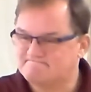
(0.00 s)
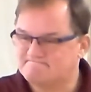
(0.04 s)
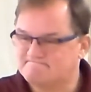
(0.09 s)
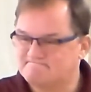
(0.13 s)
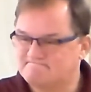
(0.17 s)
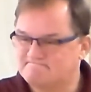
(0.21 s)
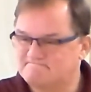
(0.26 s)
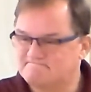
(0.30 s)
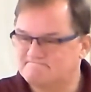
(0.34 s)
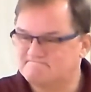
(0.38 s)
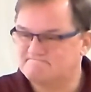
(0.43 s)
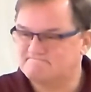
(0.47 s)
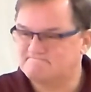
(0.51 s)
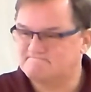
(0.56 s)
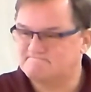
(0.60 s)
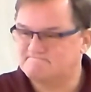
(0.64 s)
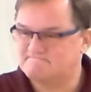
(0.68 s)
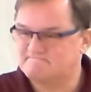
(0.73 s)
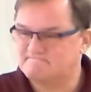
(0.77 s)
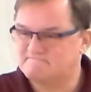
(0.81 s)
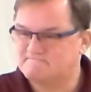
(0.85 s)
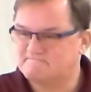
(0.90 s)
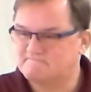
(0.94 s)

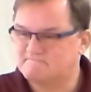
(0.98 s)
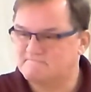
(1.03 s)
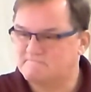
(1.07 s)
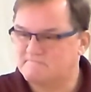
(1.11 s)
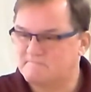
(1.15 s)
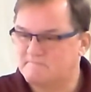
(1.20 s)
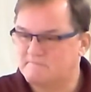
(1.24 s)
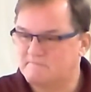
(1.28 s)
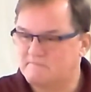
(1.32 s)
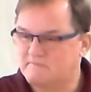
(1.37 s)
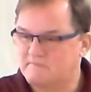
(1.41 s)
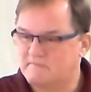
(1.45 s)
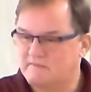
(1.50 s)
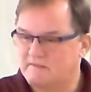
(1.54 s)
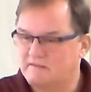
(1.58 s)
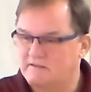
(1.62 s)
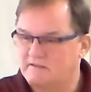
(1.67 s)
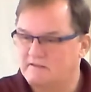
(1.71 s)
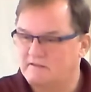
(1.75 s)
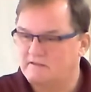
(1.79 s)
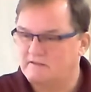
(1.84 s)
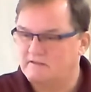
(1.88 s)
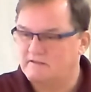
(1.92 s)

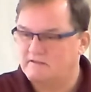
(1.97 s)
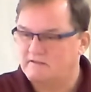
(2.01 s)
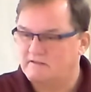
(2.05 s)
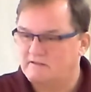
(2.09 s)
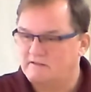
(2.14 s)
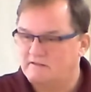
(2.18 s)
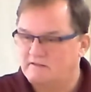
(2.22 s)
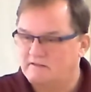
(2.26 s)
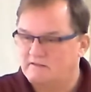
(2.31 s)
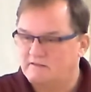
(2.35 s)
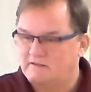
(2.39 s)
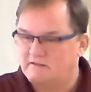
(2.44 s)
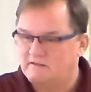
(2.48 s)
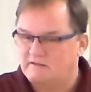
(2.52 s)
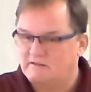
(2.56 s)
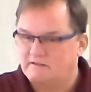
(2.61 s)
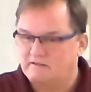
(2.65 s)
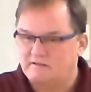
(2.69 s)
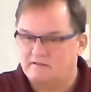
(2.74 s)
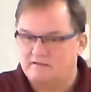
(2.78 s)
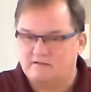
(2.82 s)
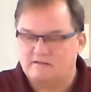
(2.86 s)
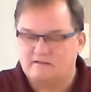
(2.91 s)

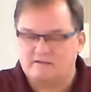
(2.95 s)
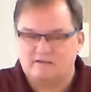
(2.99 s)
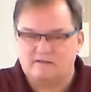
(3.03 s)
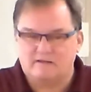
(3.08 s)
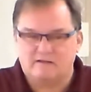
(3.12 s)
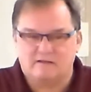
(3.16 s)
No one is speaking in this clip.